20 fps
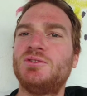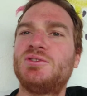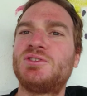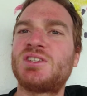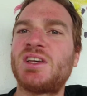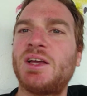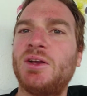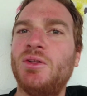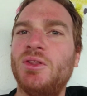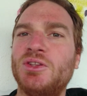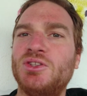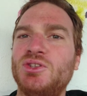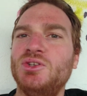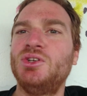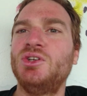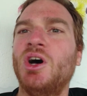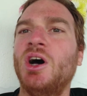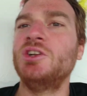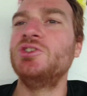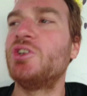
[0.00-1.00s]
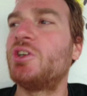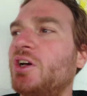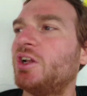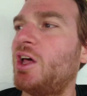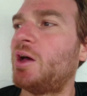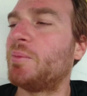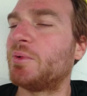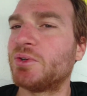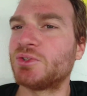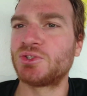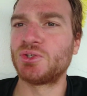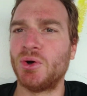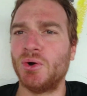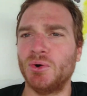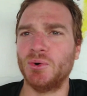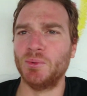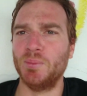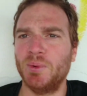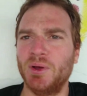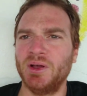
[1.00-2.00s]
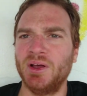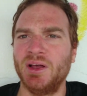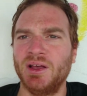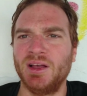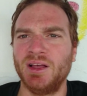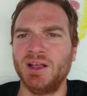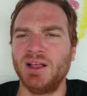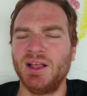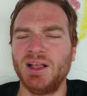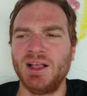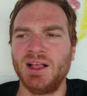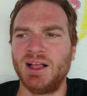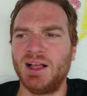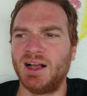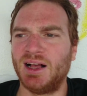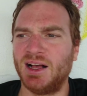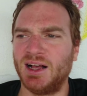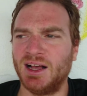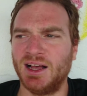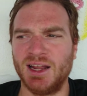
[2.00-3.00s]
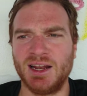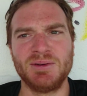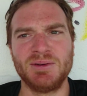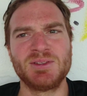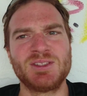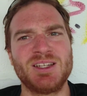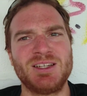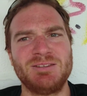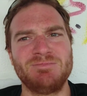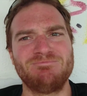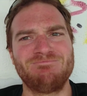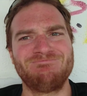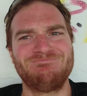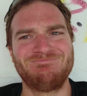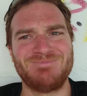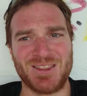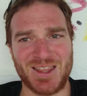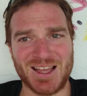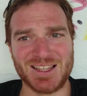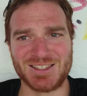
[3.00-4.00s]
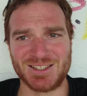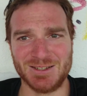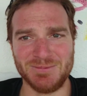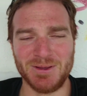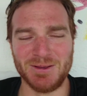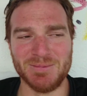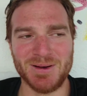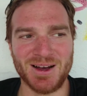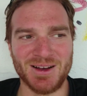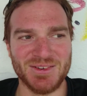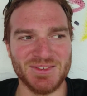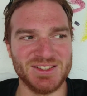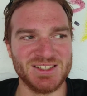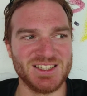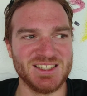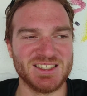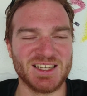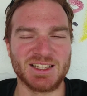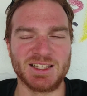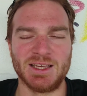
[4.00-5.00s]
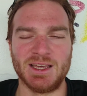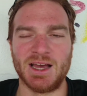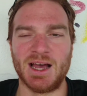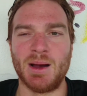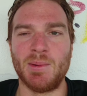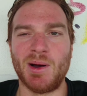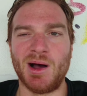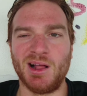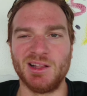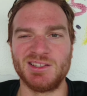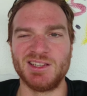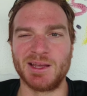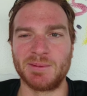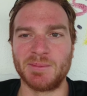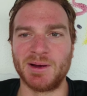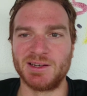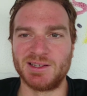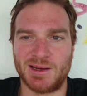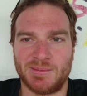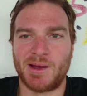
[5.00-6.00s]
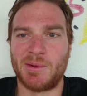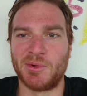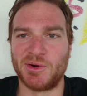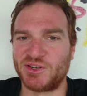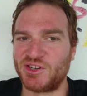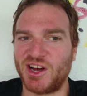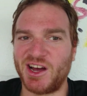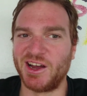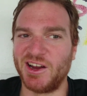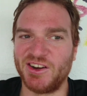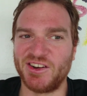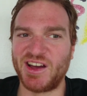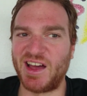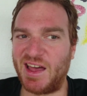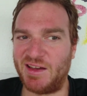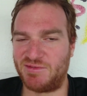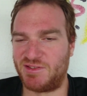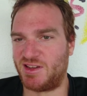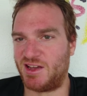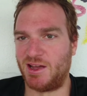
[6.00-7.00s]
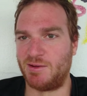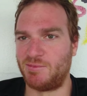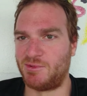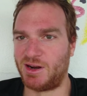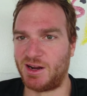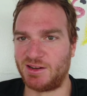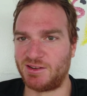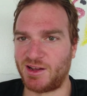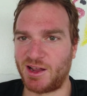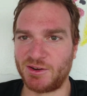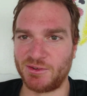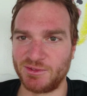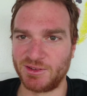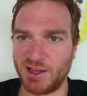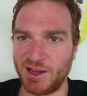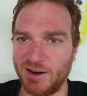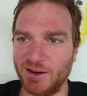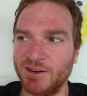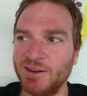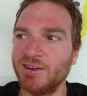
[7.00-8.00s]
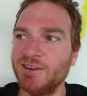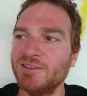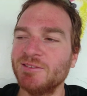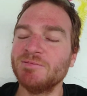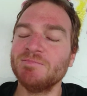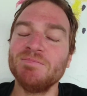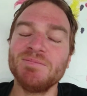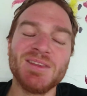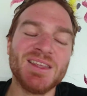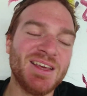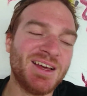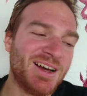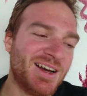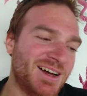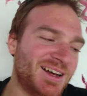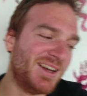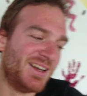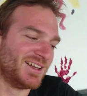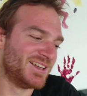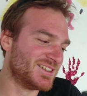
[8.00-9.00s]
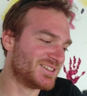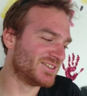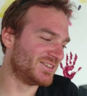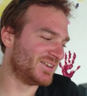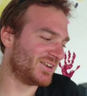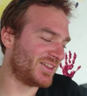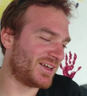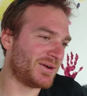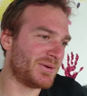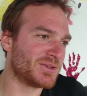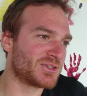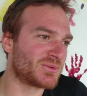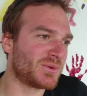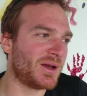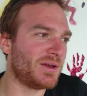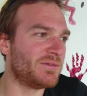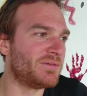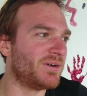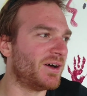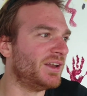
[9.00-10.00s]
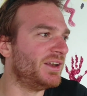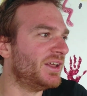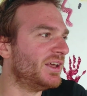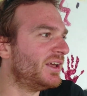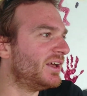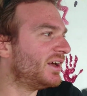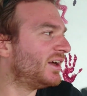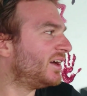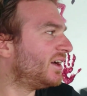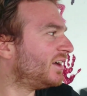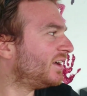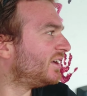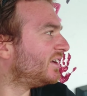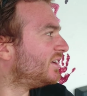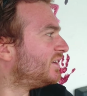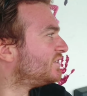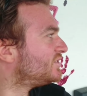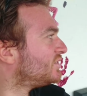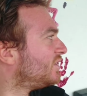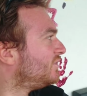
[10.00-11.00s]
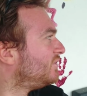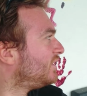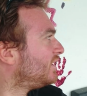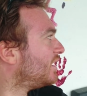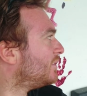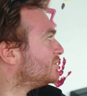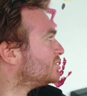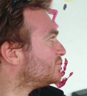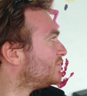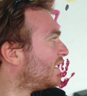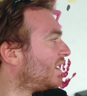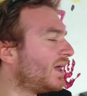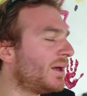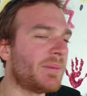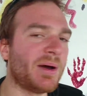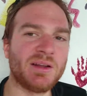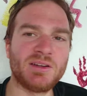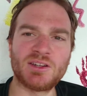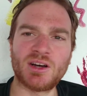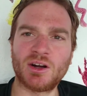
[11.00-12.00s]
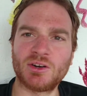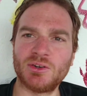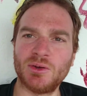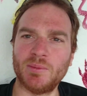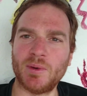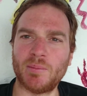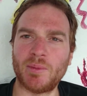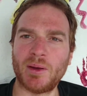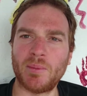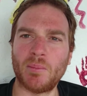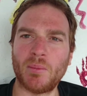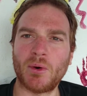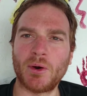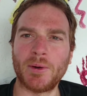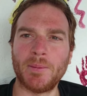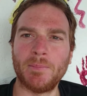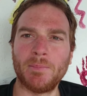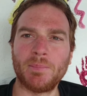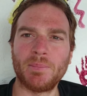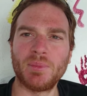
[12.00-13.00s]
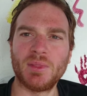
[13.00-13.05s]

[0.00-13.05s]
cycle the 200 kilometers home." Uh, I was like, "But that's gonna be mountains." He's like, "Yeah, well, I'll take my time. I'm retired. I have time. What I, I don't care." Uh, so no, that was quite fun. Uh, so if he comes by, I might talk to him a bit more